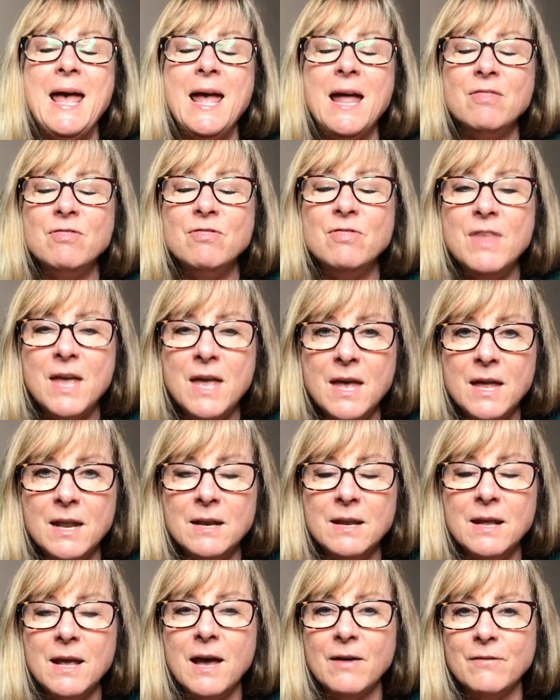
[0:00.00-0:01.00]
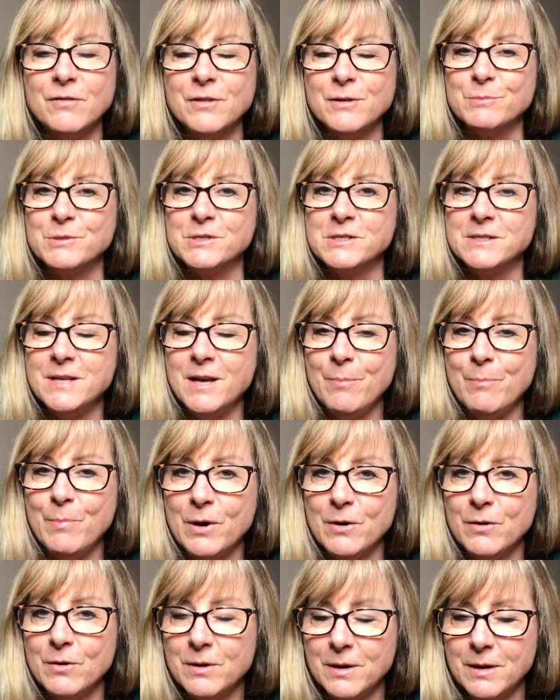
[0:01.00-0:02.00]
and then have them step
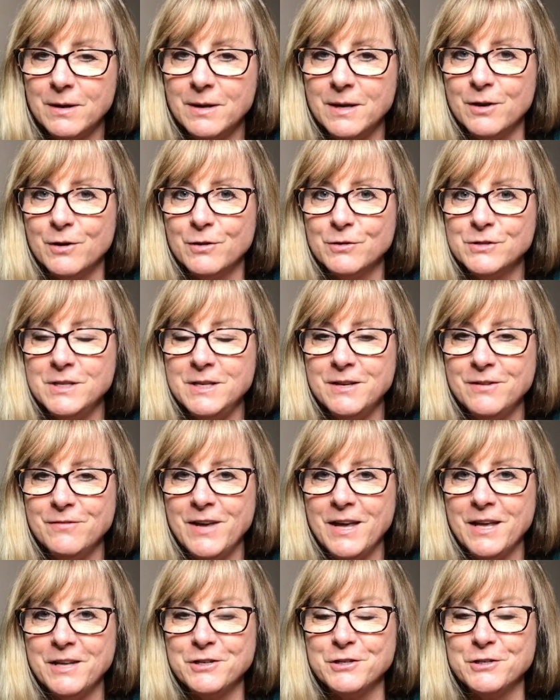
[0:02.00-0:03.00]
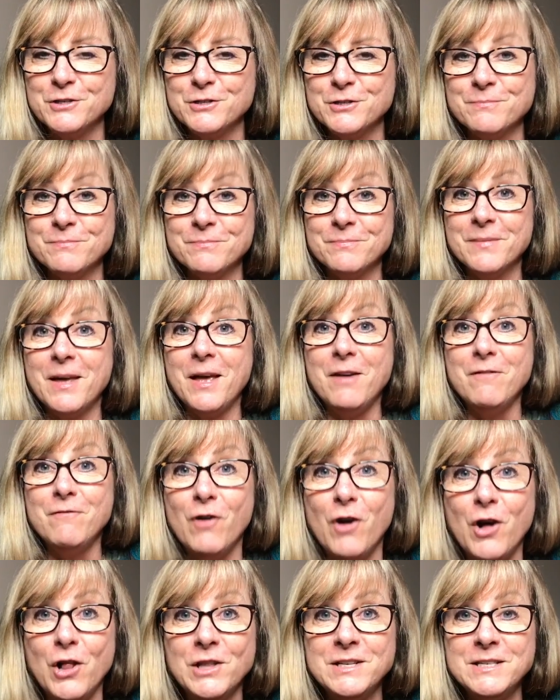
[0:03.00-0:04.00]
out. Here's the advantage and
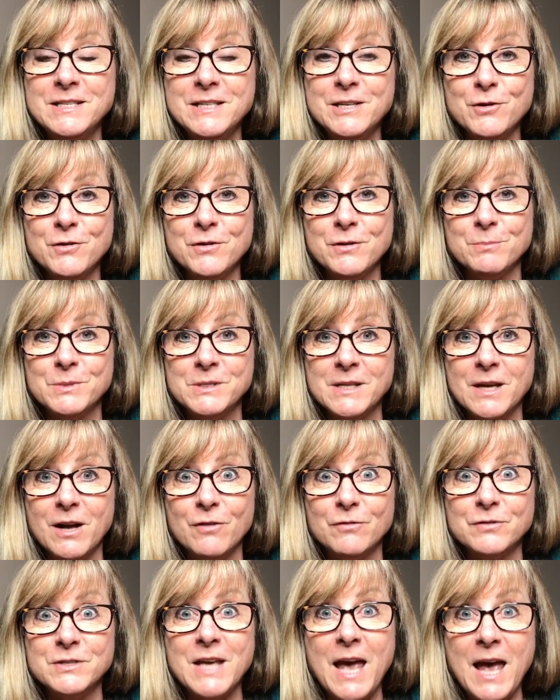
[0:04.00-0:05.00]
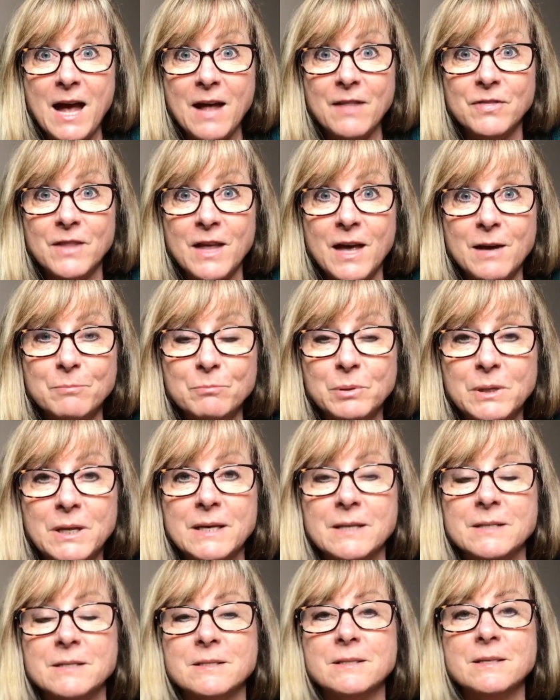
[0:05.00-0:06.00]
volunteer themselves at that
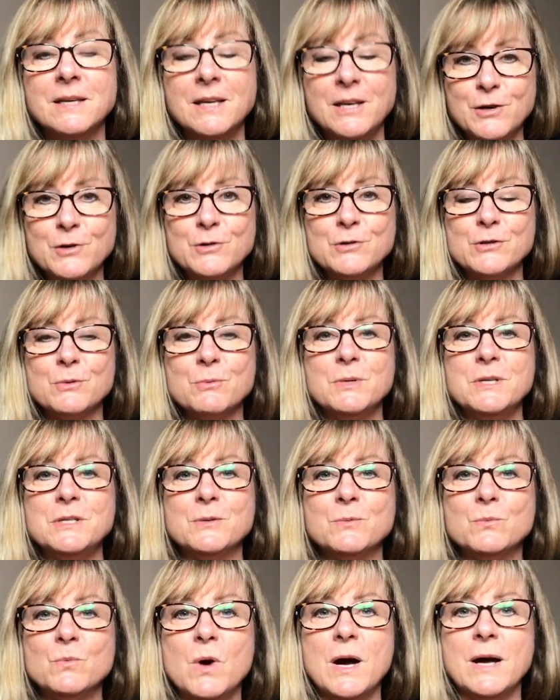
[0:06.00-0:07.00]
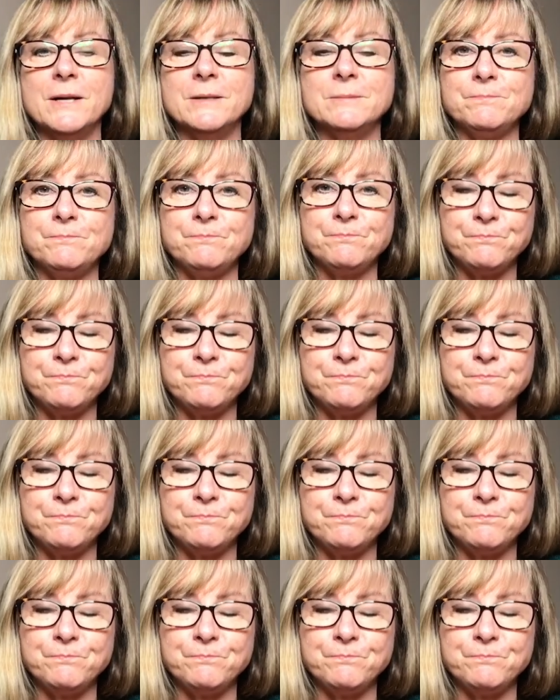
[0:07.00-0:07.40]
place. Here's the reason why.